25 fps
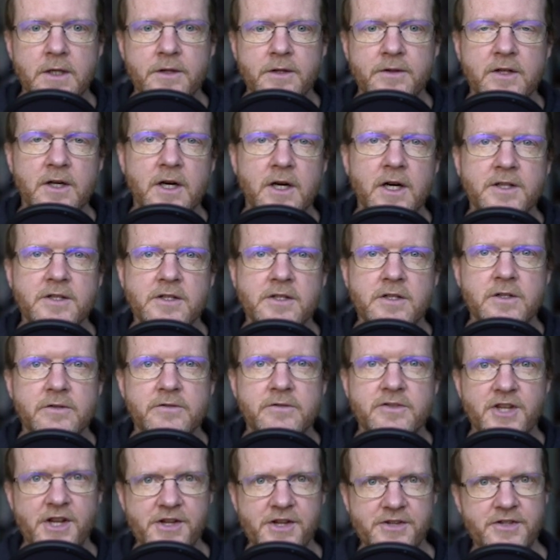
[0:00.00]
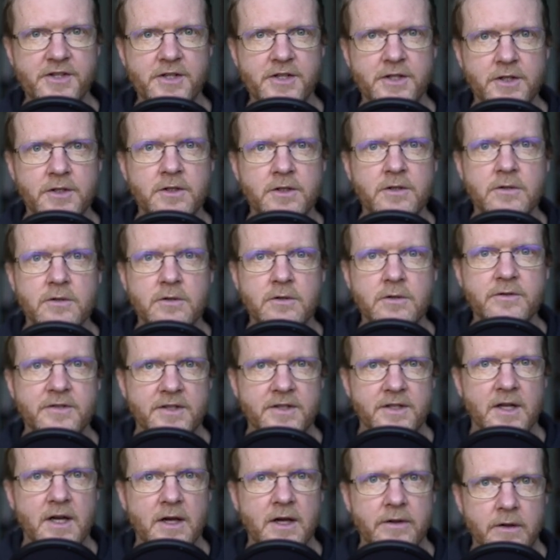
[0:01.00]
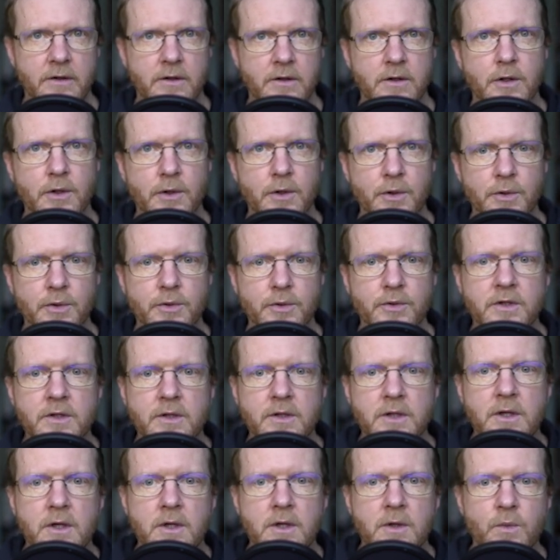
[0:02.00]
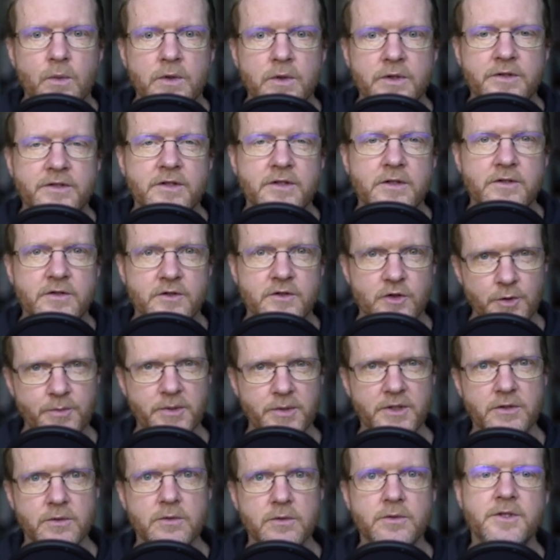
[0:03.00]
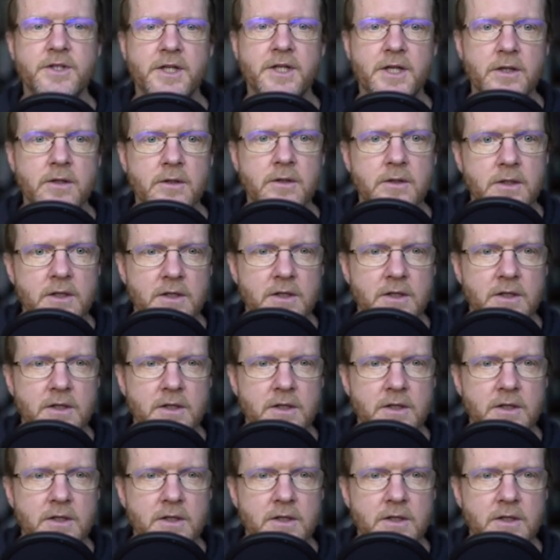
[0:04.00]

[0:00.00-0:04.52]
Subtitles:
the idea of testing it using other code was super daunting,